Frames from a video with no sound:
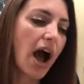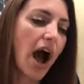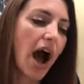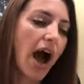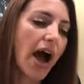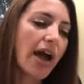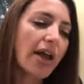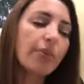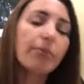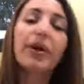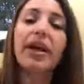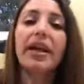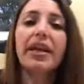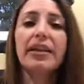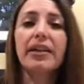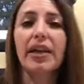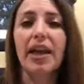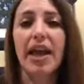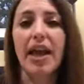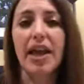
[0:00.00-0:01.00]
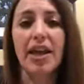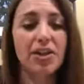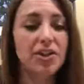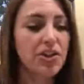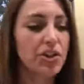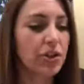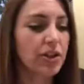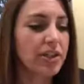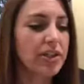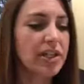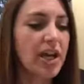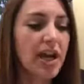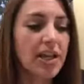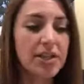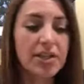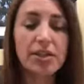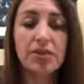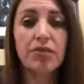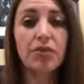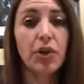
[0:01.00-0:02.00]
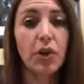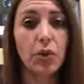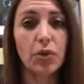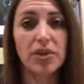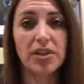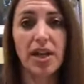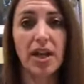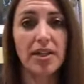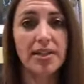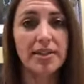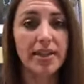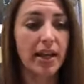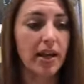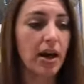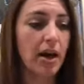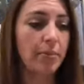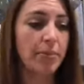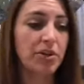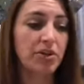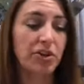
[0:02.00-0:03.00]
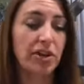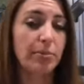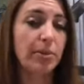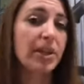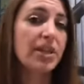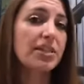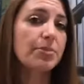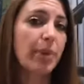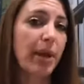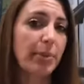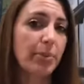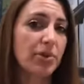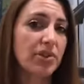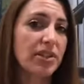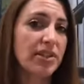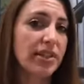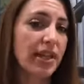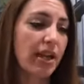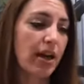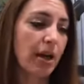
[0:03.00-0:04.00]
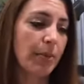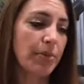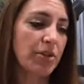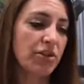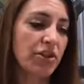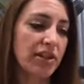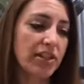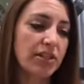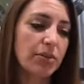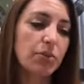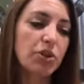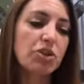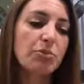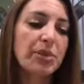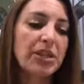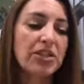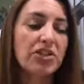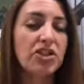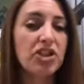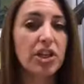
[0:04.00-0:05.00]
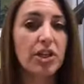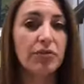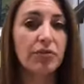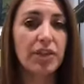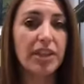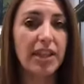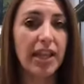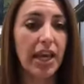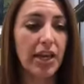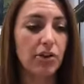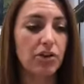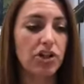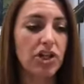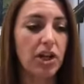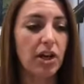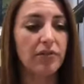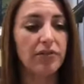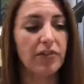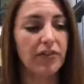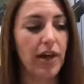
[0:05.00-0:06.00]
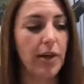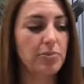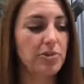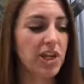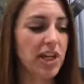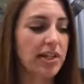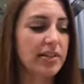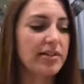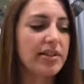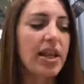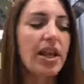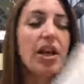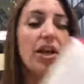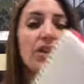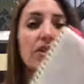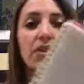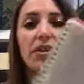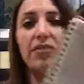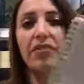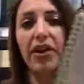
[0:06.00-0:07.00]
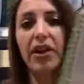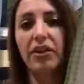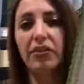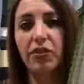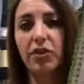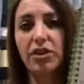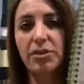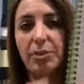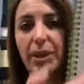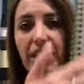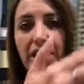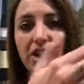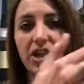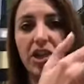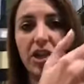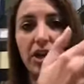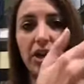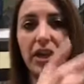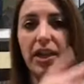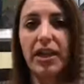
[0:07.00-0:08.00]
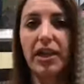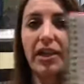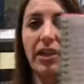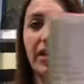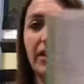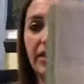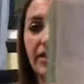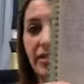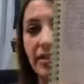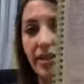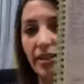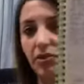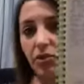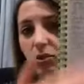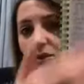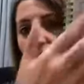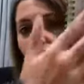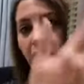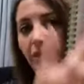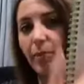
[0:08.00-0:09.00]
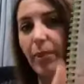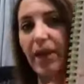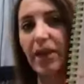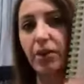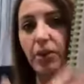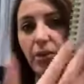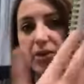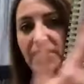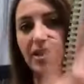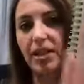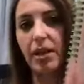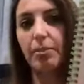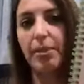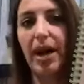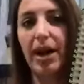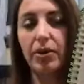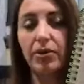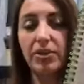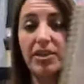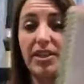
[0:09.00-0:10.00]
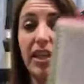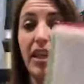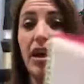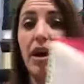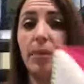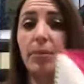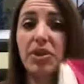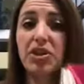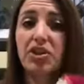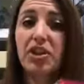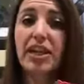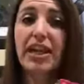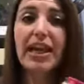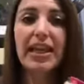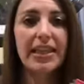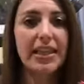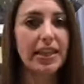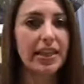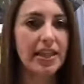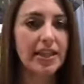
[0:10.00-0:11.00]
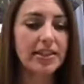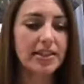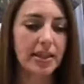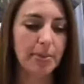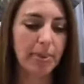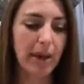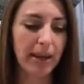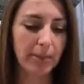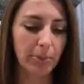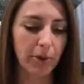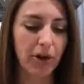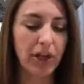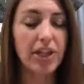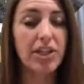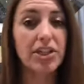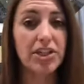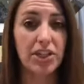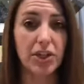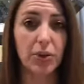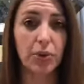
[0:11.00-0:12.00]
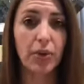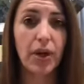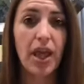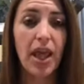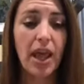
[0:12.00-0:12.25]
I went and took tons of notes on psychometry because Piper's a psychometrist, which means she can read the energy off of objects. So the very first page here is, these are all of my notes about psychometry and the things that Piper can do.